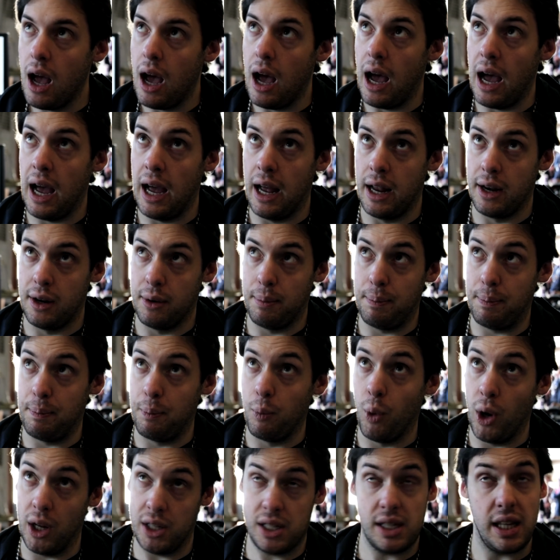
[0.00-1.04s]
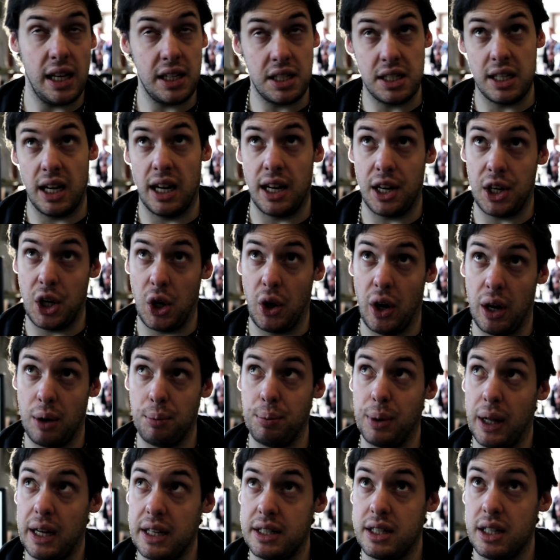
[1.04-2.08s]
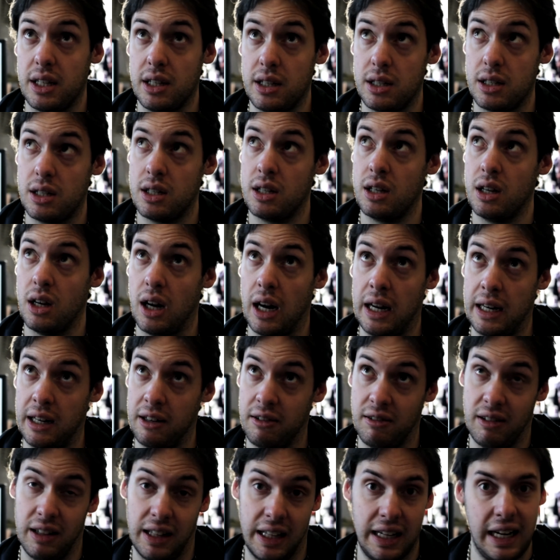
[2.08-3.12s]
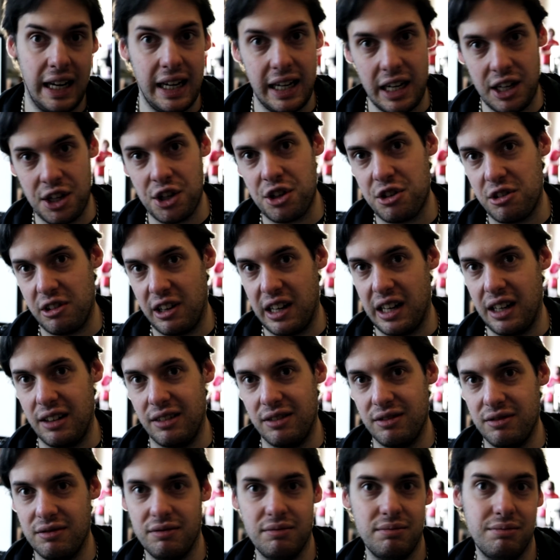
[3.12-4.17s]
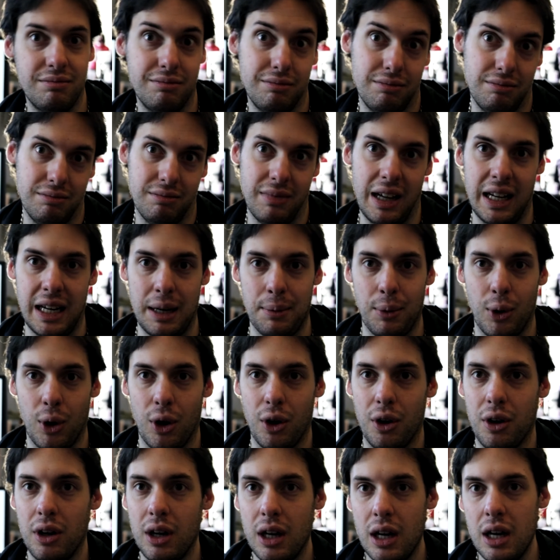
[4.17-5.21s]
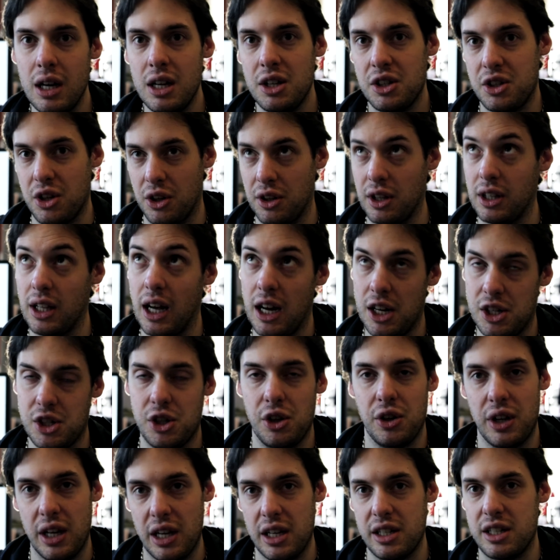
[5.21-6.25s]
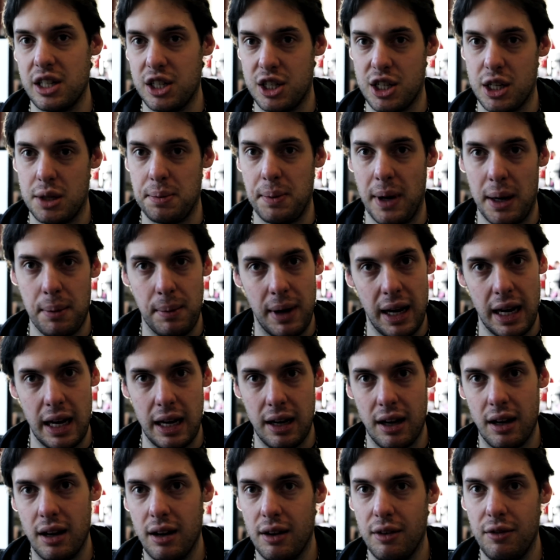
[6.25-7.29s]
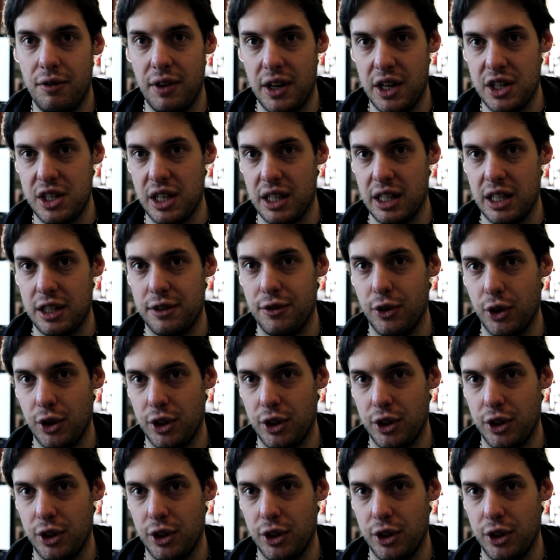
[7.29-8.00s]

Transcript: and once that started going places I didn't really need industry anymore, so the last 2 years has just been me finishing this full